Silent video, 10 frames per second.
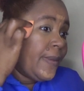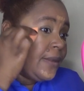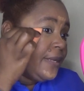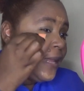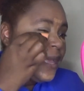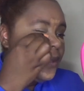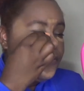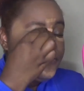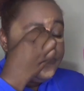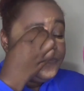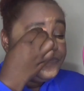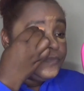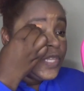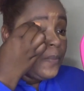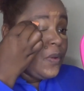about it now.
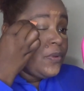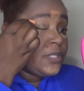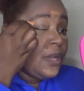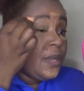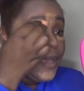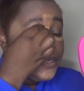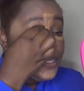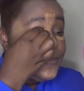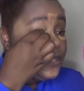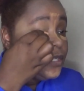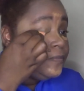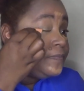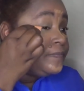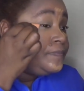But we'll talk about it in a minute.